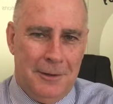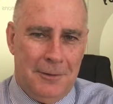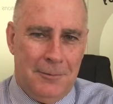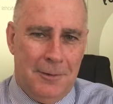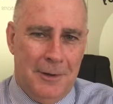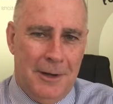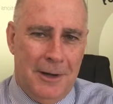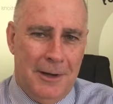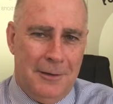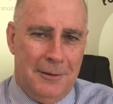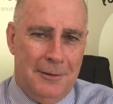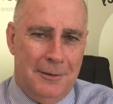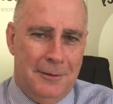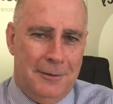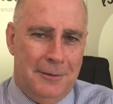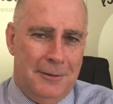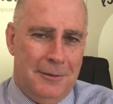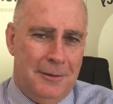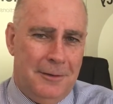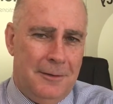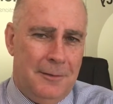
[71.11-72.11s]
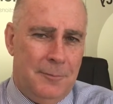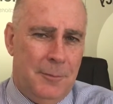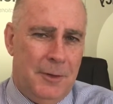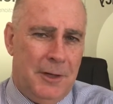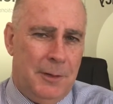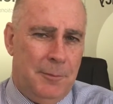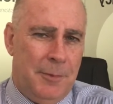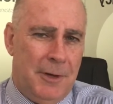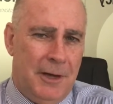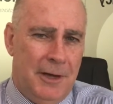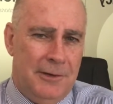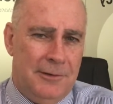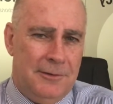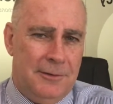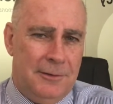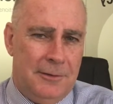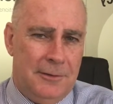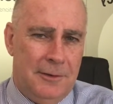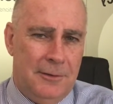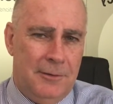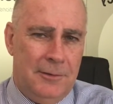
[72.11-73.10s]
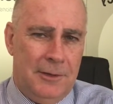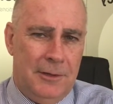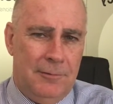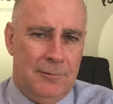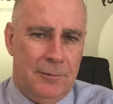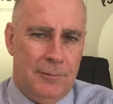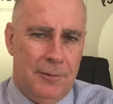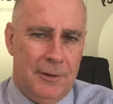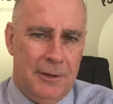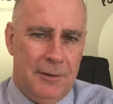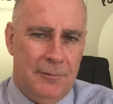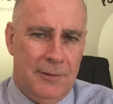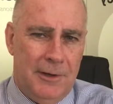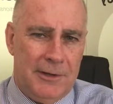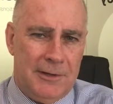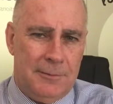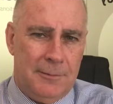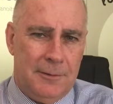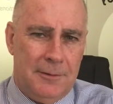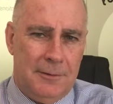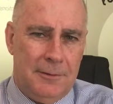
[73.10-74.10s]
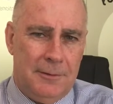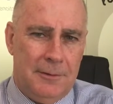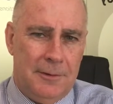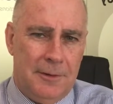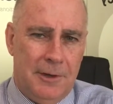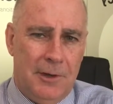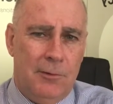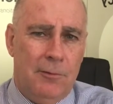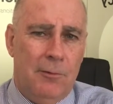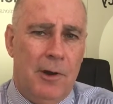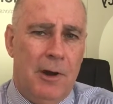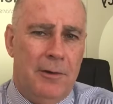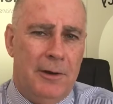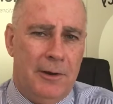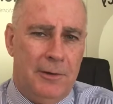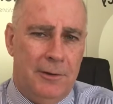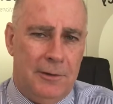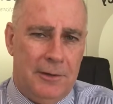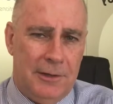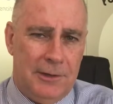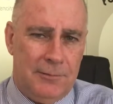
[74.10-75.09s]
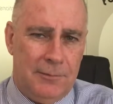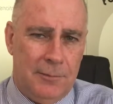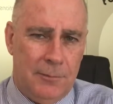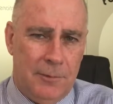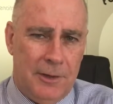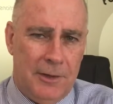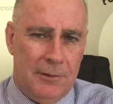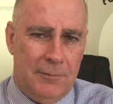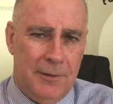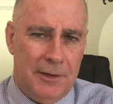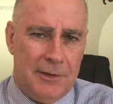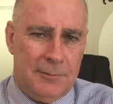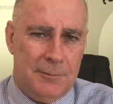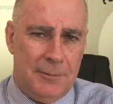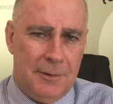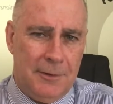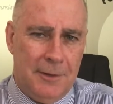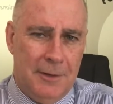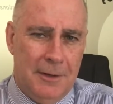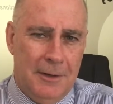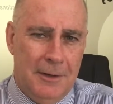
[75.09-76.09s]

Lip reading: rather than being patient and looking for reinvestment and growing earnings from reinvestment.